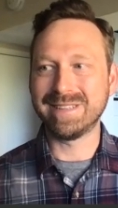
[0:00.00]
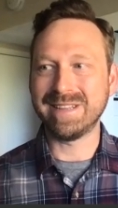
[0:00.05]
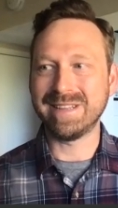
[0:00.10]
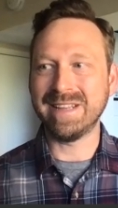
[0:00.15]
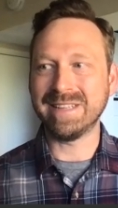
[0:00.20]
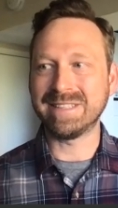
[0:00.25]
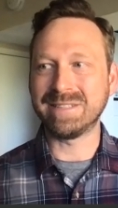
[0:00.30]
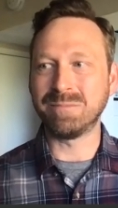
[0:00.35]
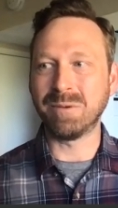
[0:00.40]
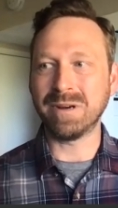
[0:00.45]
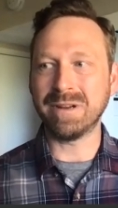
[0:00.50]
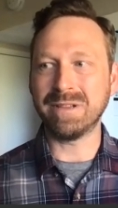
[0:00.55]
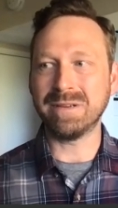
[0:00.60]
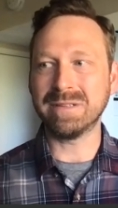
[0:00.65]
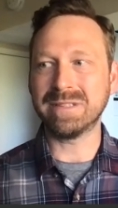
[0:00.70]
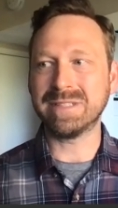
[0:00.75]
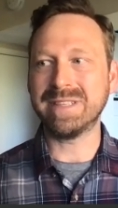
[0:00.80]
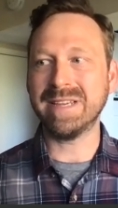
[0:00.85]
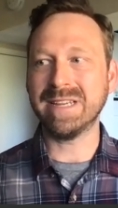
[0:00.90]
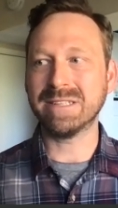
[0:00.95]
it's one of
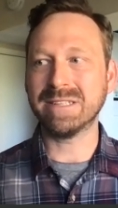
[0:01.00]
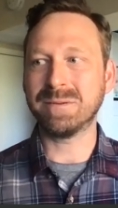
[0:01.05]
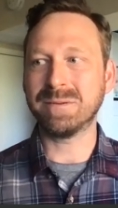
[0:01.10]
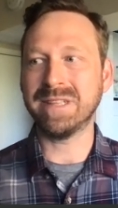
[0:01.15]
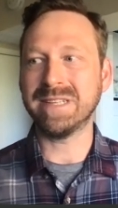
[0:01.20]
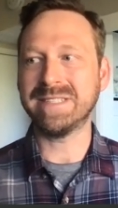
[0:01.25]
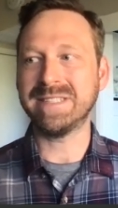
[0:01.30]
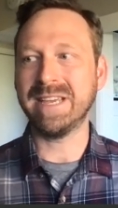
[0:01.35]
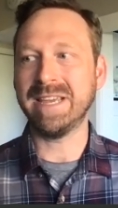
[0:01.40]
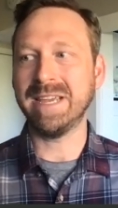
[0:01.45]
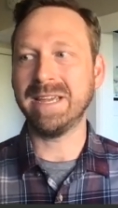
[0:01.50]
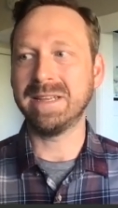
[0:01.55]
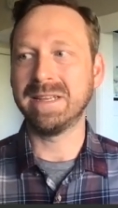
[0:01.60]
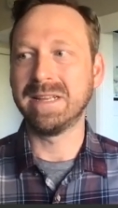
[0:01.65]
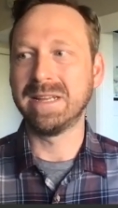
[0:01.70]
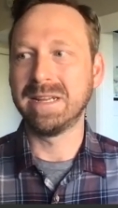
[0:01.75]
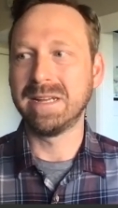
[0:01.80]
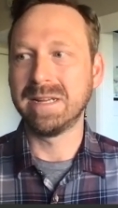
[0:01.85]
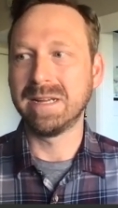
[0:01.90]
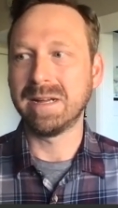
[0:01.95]
those things where they say
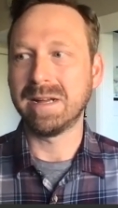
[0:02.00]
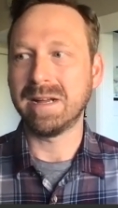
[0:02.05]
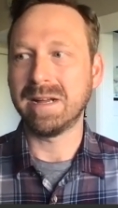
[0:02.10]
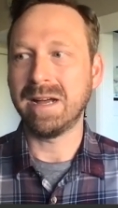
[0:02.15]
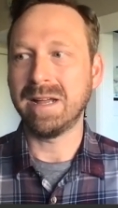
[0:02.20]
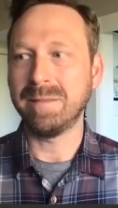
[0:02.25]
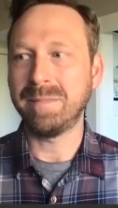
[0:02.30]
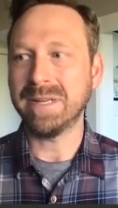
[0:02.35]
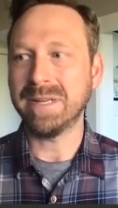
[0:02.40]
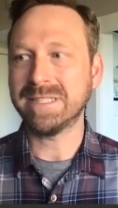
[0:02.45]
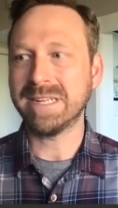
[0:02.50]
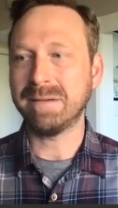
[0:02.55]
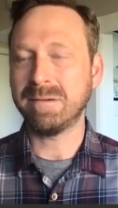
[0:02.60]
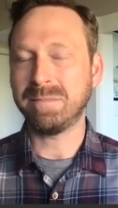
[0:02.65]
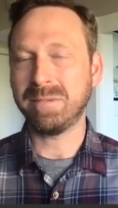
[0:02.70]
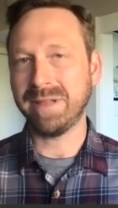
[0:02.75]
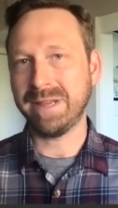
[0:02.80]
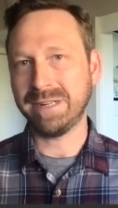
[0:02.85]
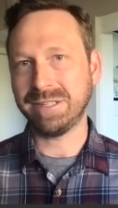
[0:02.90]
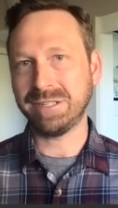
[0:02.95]
the best time to
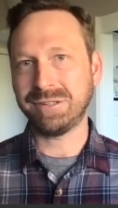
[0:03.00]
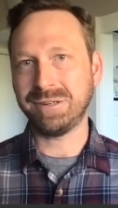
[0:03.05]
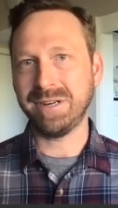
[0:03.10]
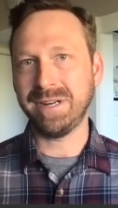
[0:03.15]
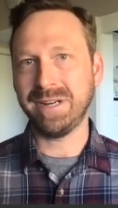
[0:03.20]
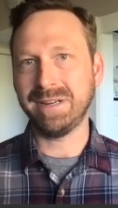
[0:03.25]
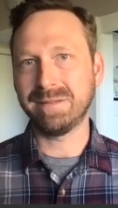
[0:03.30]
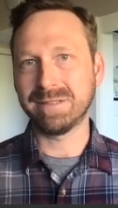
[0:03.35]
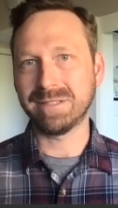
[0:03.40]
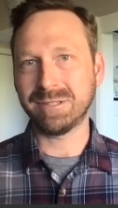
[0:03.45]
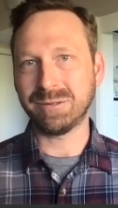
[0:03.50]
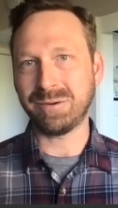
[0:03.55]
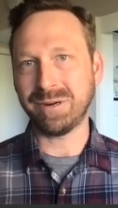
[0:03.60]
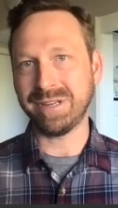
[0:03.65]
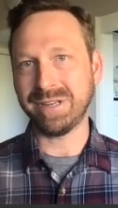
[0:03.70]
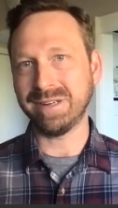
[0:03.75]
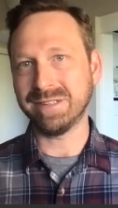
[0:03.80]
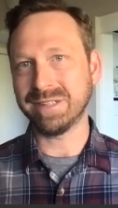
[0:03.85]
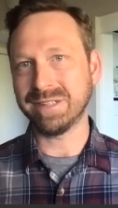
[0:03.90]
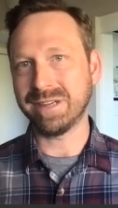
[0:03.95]
plant a tree is 20
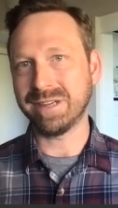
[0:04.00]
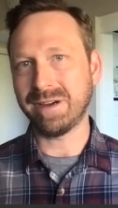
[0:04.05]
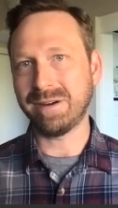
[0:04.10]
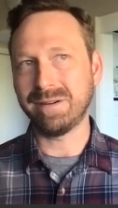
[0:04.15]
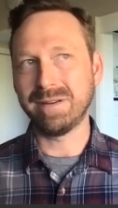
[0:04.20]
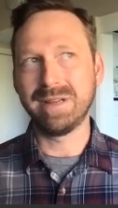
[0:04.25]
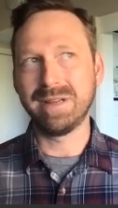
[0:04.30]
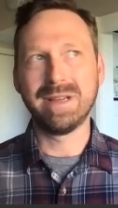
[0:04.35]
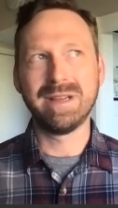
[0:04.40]
years ago.